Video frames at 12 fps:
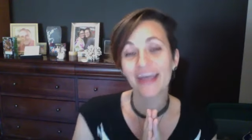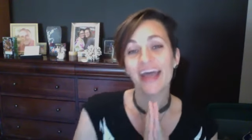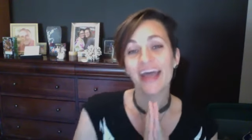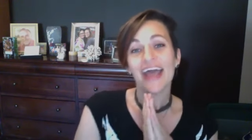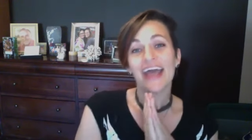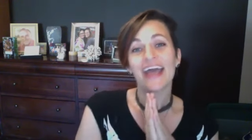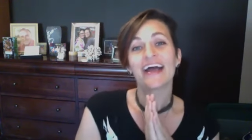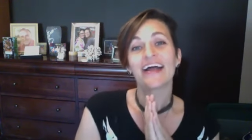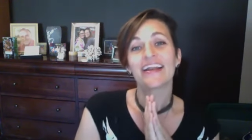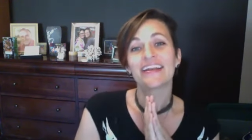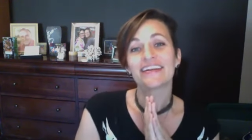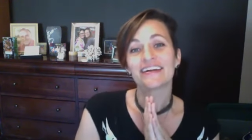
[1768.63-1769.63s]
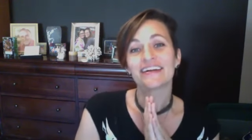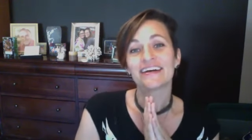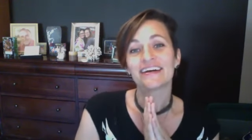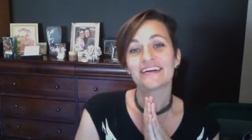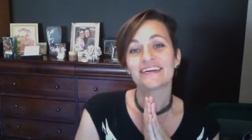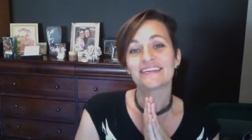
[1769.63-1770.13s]
And
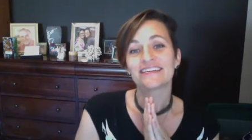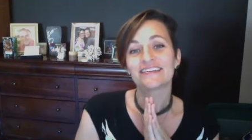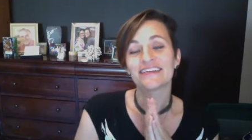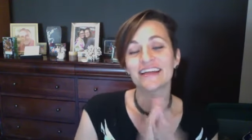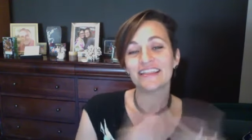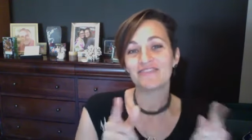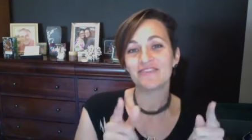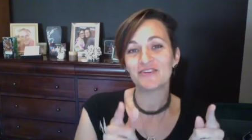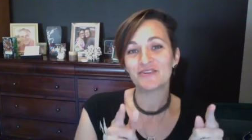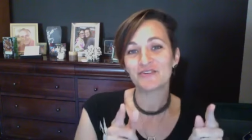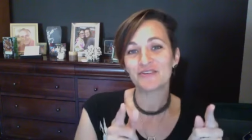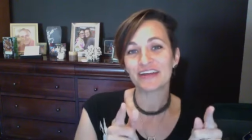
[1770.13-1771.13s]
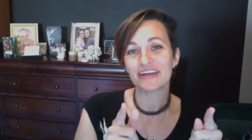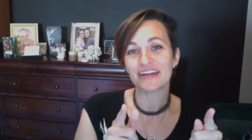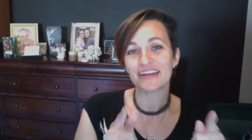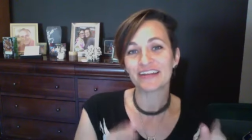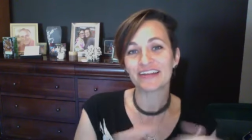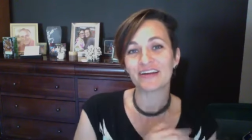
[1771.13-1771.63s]
I love you, and
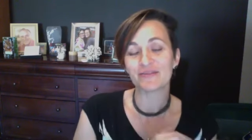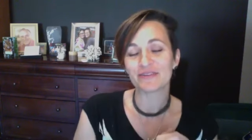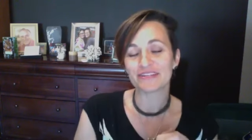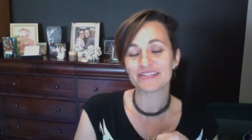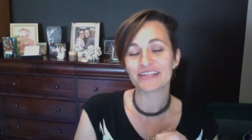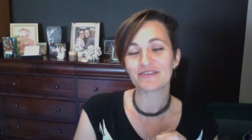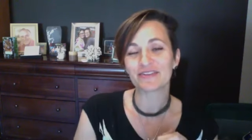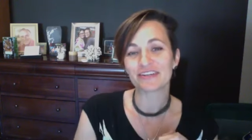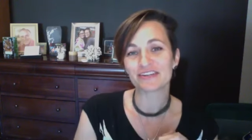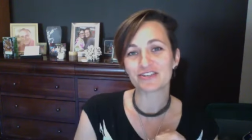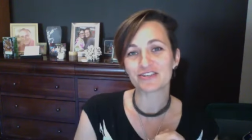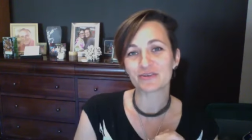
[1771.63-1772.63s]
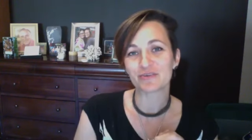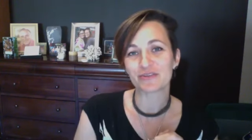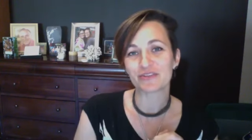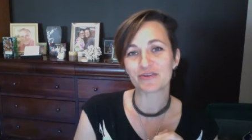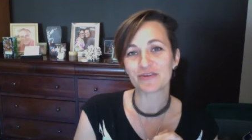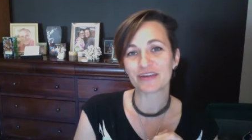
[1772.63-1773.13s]
I want to stay in relationship with you.
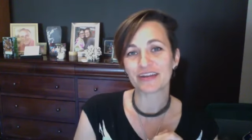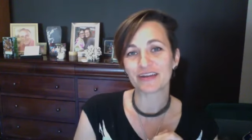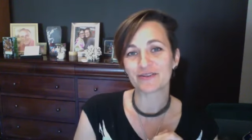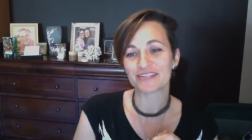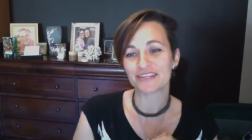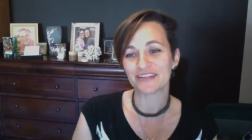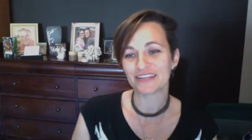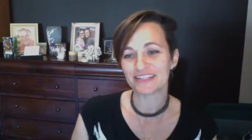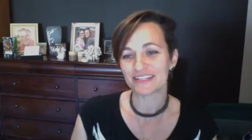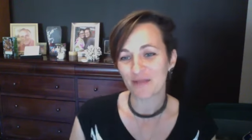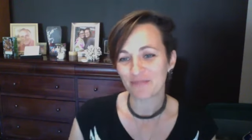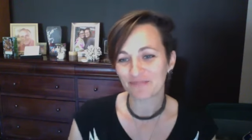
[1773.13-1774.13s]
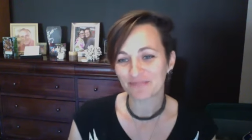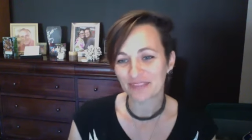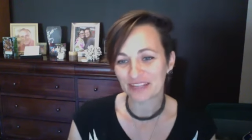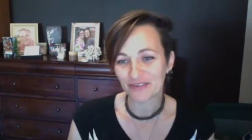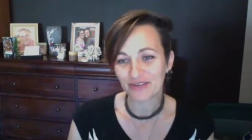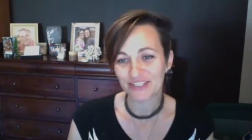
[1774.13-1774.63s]
And I'll see you next time. Thanks
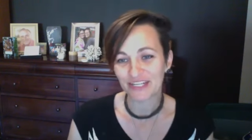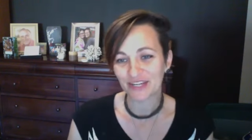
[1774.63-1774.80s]
for watching.